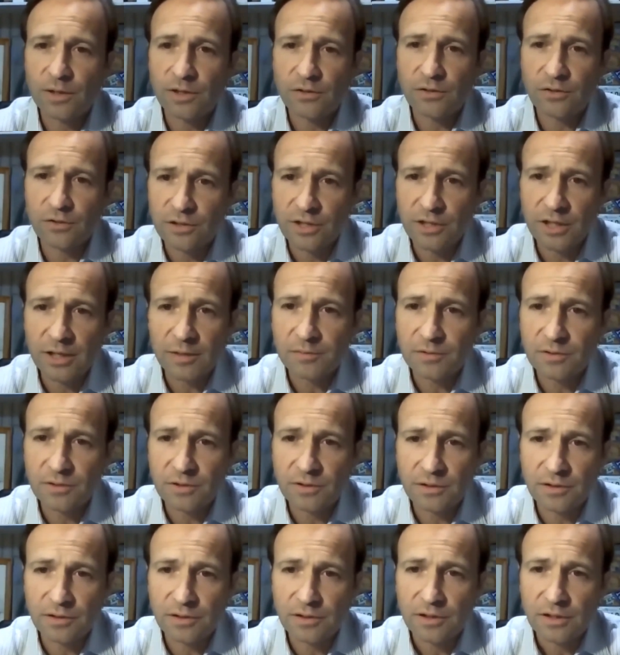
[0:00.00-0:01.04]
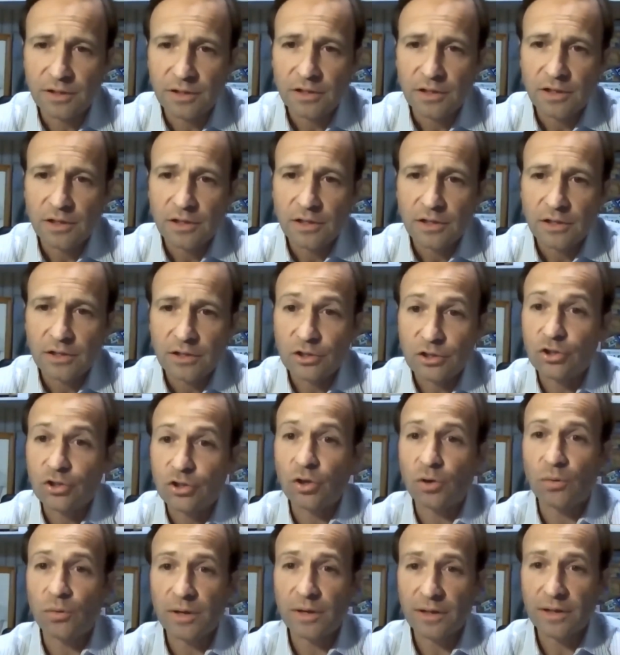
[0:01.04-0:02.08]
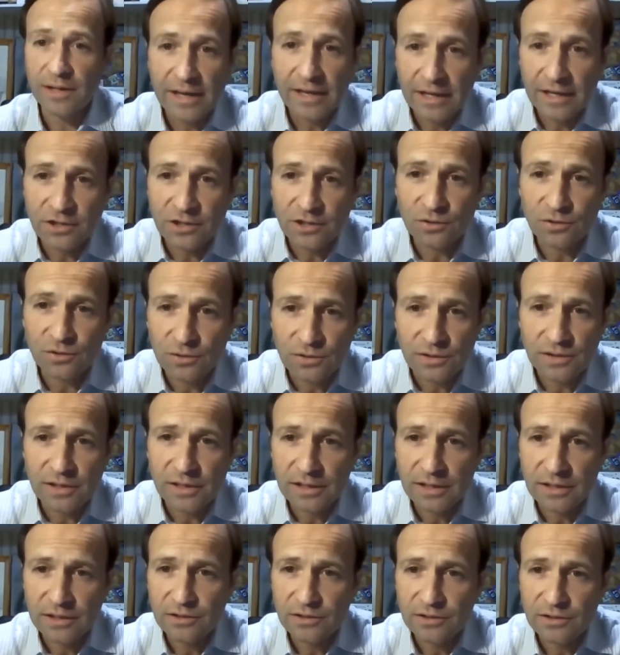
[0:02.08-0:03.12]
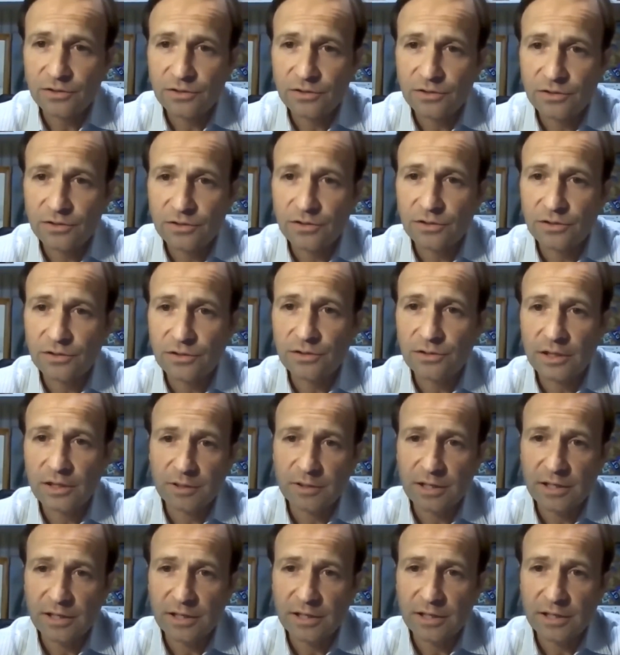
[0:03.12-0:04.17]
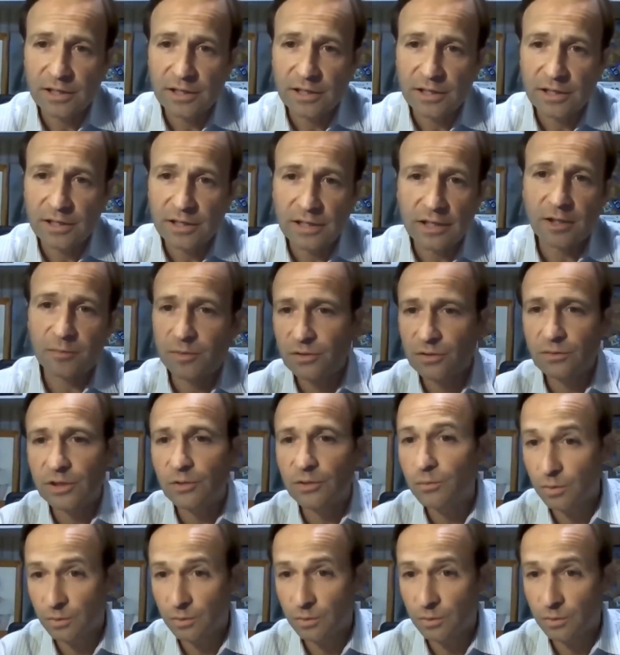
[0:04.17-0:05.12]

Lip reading: taking a few extra steps to show on the national stage and